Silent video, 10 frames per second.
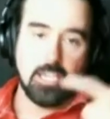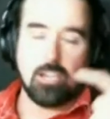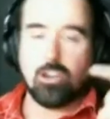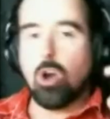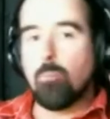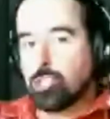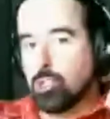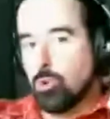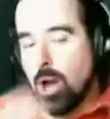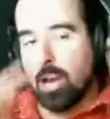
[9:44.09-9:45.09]

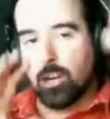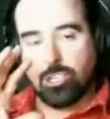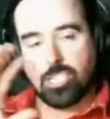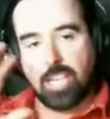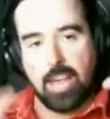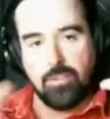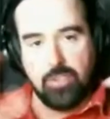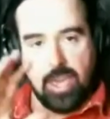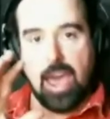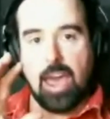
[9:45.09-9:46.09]
but you understand the
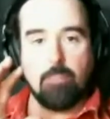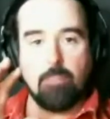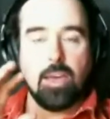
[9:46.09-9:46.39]
game.